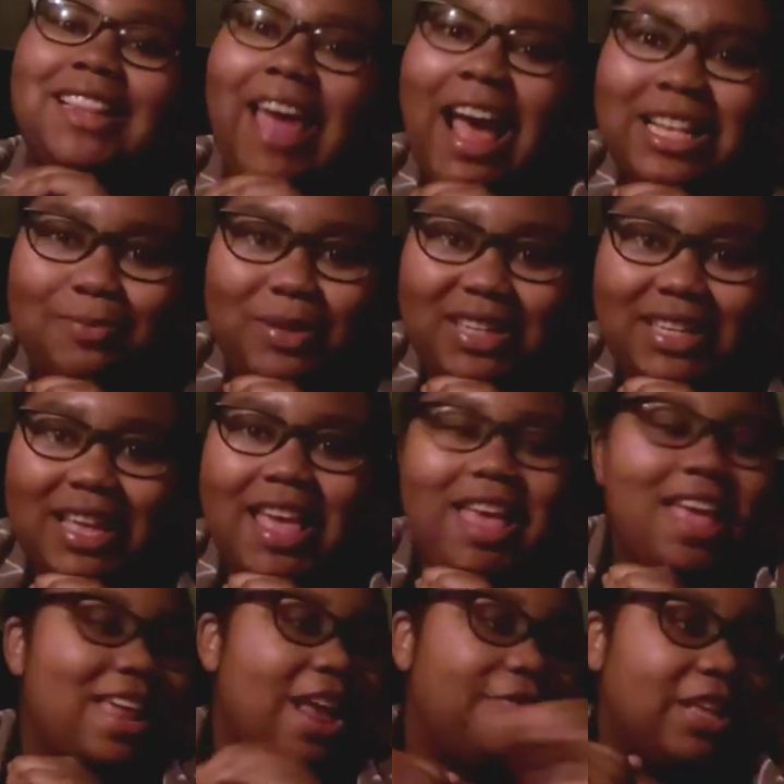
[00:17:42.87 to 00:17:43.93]
and I'm so scared
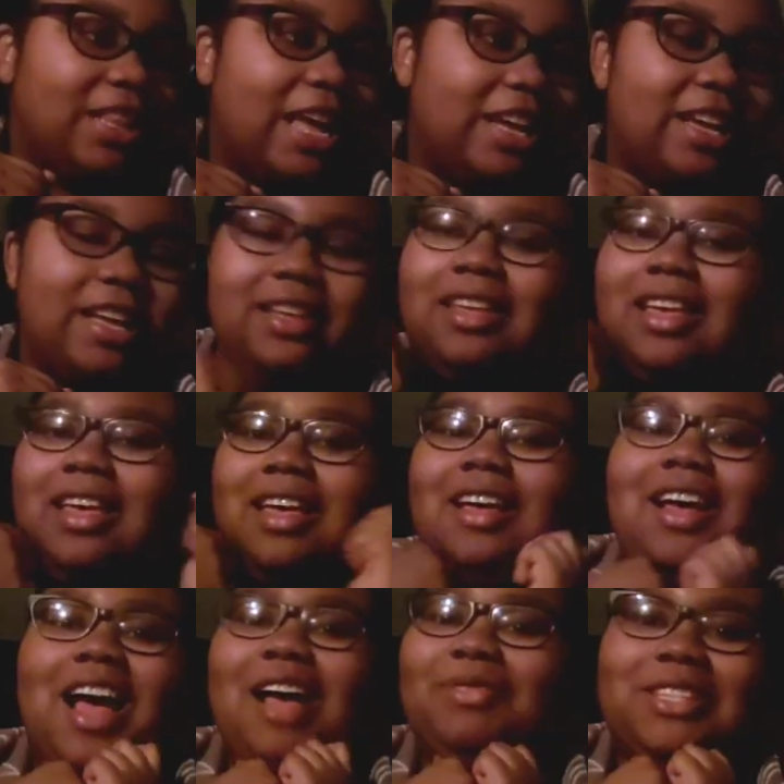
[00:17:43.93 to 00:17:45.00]
because that's the last book,
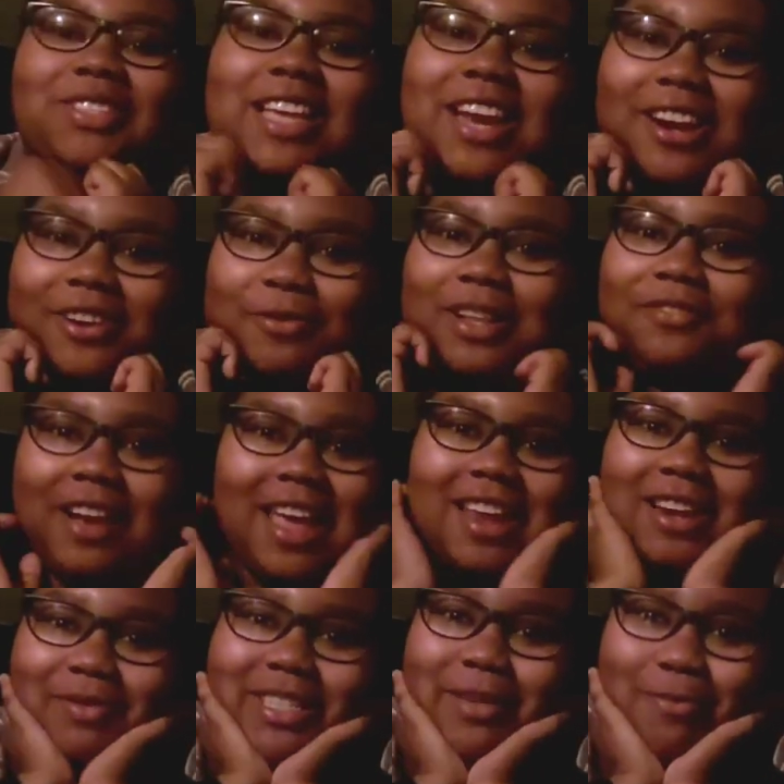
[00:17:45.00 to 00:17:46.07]
and I feel like
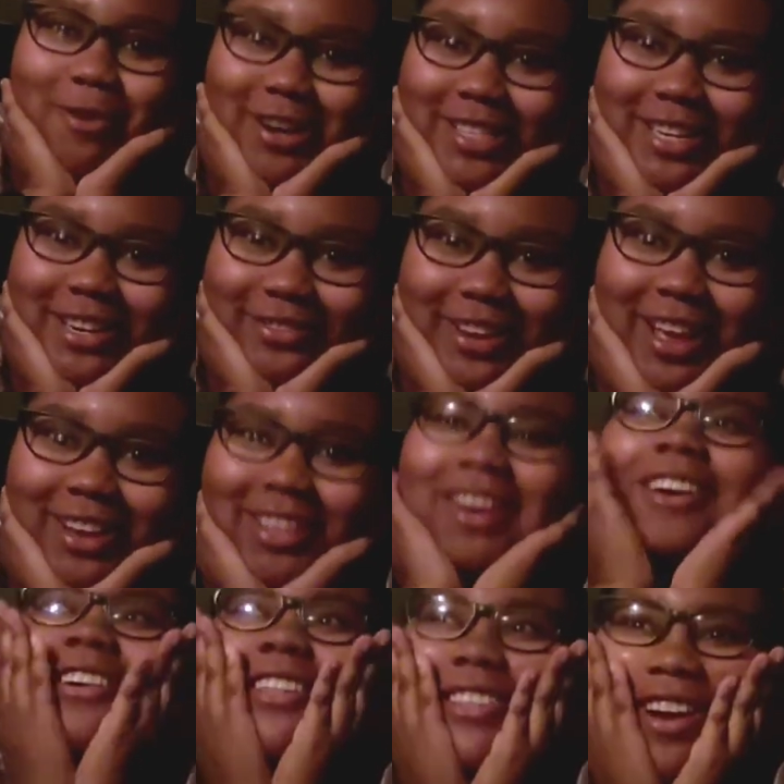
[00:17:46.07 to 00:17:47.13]
I'm so scared. What if I
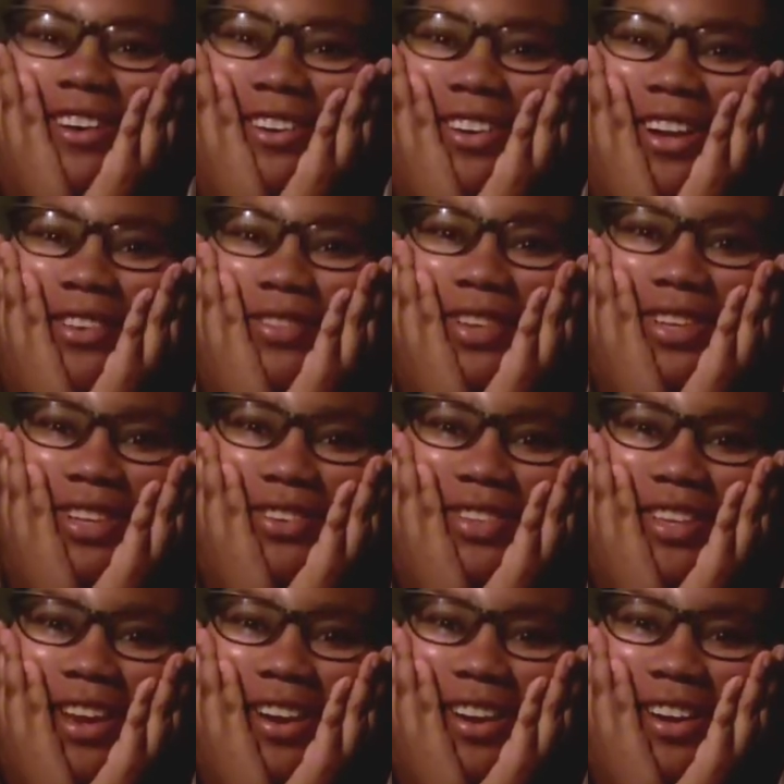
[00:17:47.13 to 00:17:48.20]
end up disappointed?
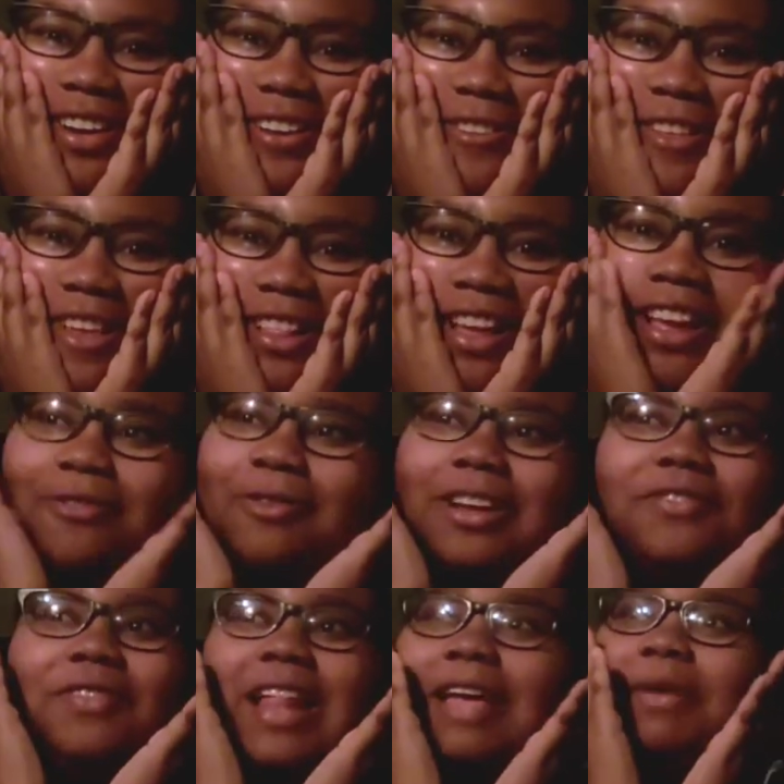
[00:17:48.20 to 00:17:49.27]
Y'all, I'm
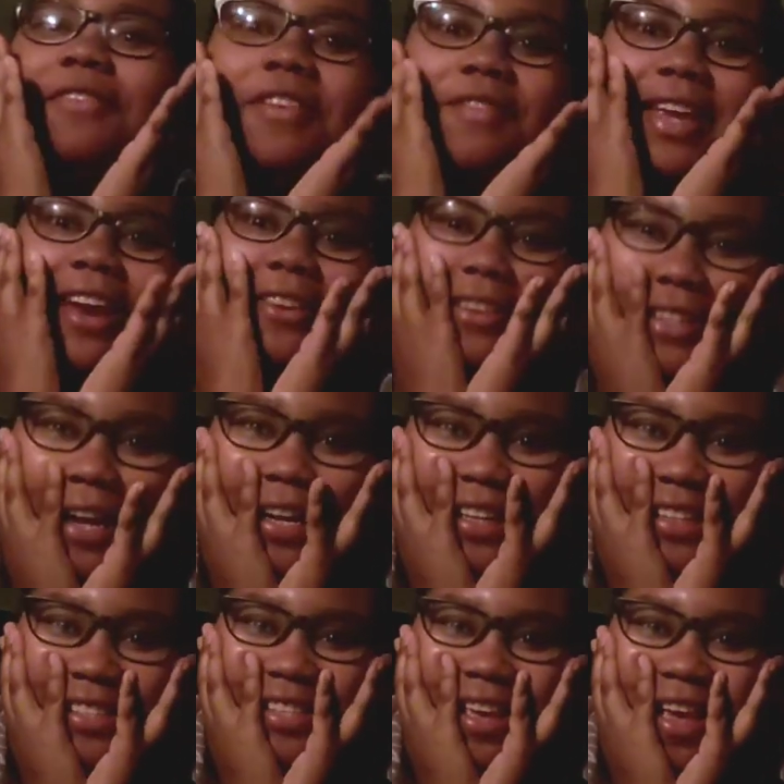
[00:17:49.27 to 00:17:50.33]
so scared. And like,
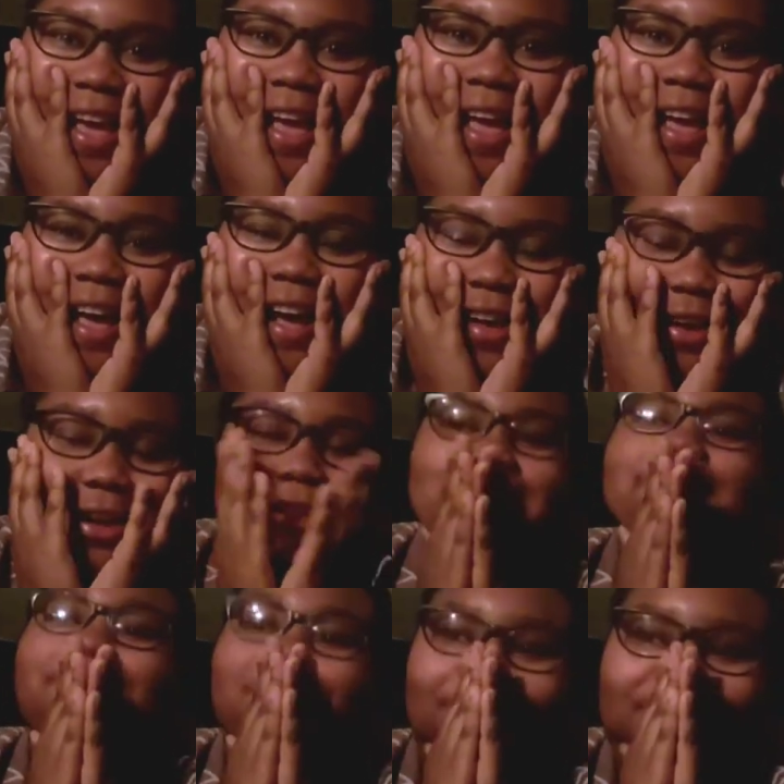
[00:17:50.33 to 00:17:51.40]
what if like my favorite character
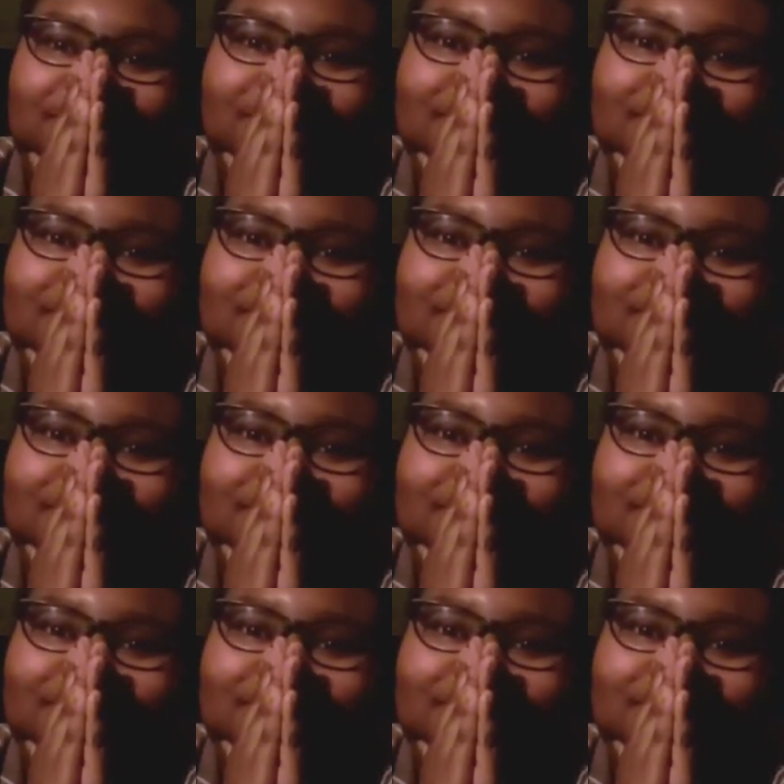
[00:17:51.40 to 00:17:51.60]
dies?